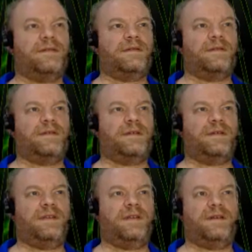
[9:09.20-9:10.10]

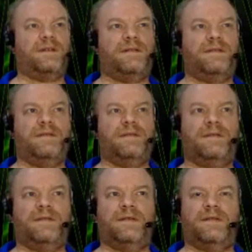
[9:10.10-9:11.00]

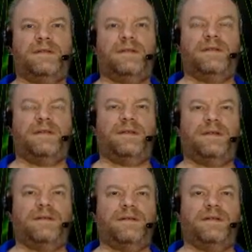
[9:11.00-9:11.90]

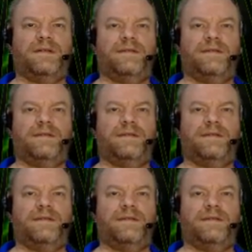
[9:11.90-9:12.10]
The person shown says nothing.